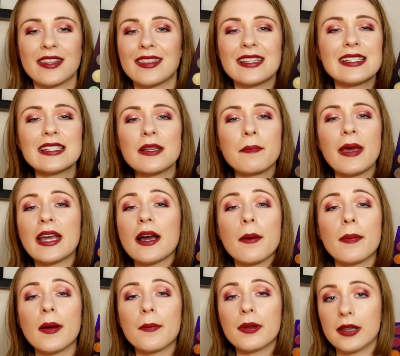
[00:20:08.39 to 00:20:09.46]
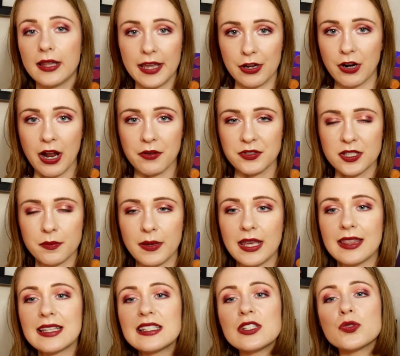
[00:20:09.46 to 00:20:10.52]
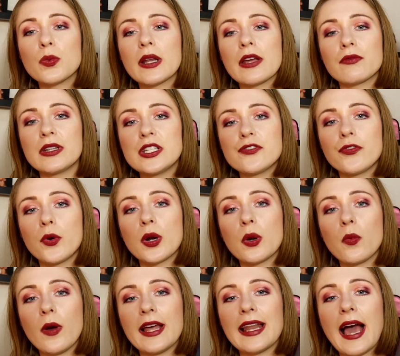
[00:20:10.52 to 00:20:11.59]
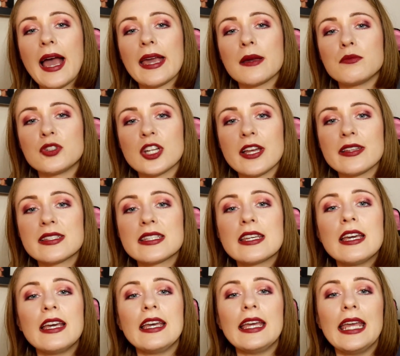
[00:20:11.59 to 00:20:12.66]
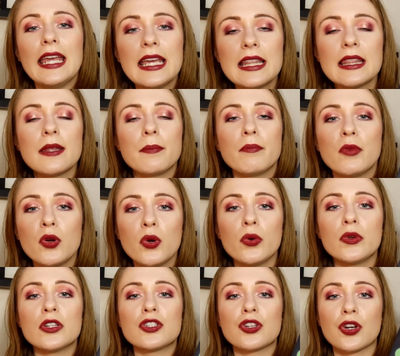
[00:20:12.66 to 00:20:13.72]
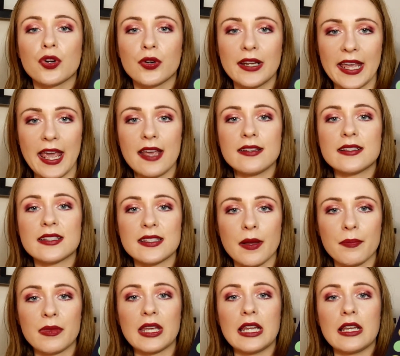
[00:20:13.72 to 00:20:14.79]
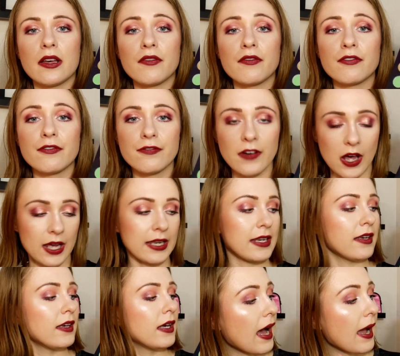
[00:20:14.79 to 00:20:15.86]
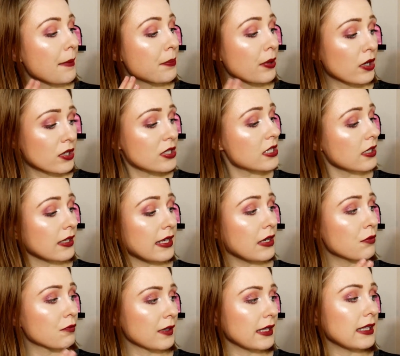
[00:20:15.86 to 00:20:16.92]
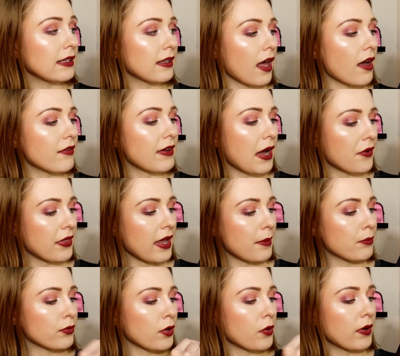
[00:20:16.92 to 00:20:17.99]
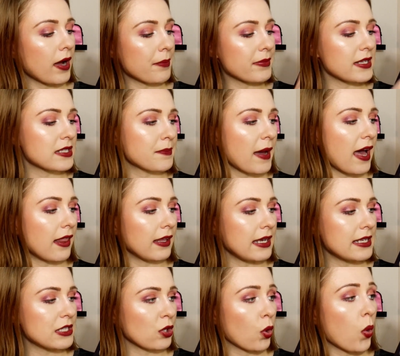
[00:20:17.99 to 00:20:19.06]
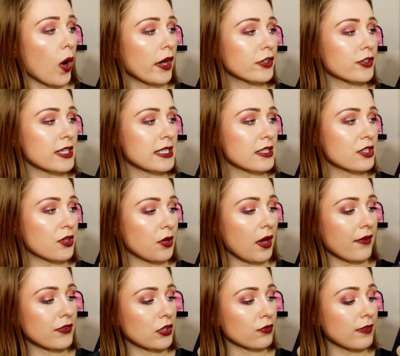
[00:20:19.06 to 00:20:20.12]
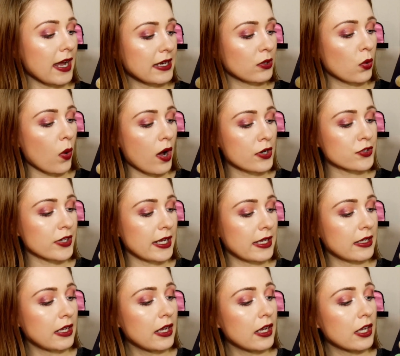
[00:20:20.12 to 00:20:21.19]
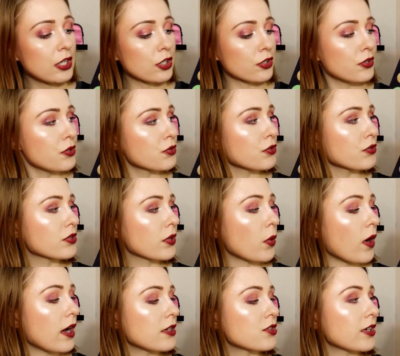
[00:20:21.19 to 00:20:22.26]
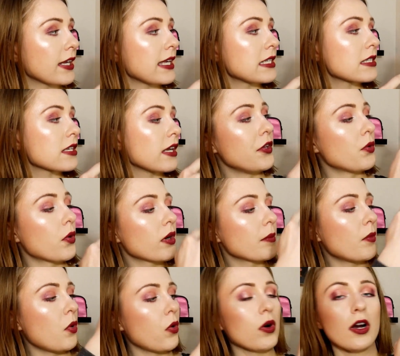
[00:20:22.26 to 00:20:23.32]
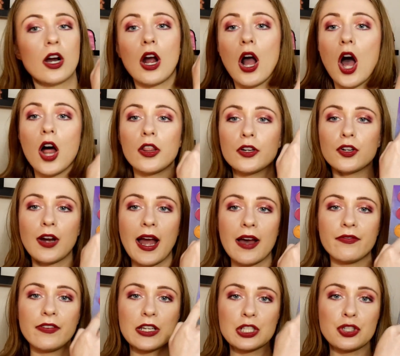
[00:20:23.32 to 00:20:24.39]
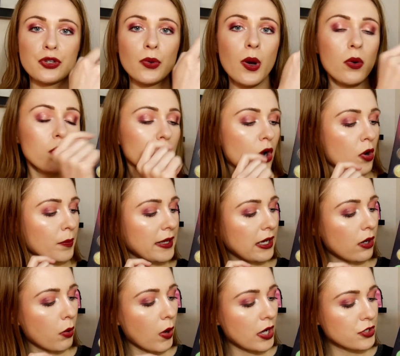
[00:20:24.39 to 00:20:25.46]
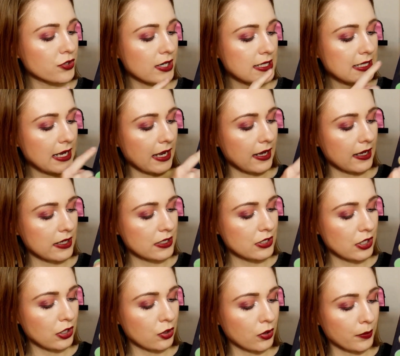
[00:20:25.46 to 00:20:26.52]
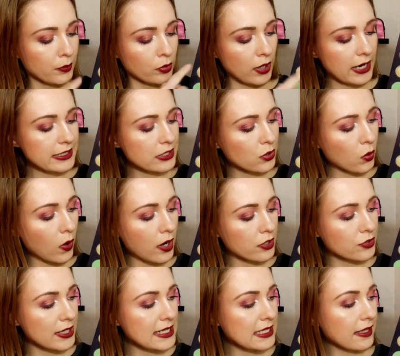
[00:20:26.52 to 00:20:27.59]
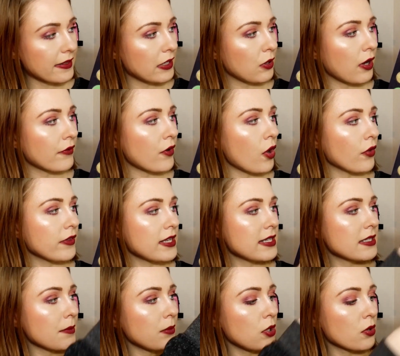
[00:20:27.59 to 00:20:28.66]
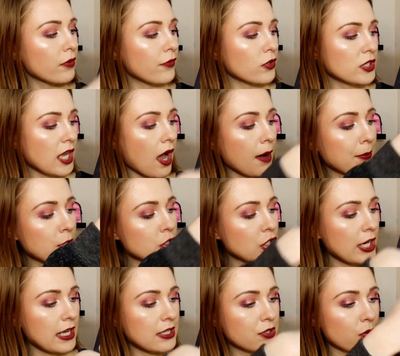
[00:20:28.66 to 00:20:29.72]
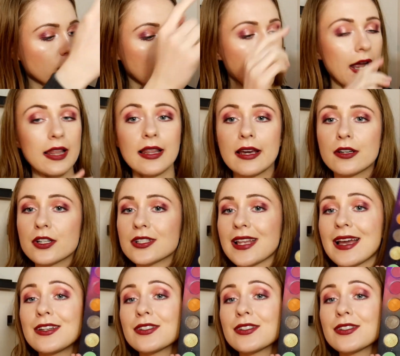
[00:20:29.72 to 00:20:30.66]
This is a makeup playground to me. This is what I reach for when I am just in the mood to create something fun. I personally really love how they broke up this palette into quadrants. So you have your red quadrant, your neutrals quadrant, your more holographic duochrome quadrant, and your brights quadrant. And then you have all these beautiful topper shades or highlighters.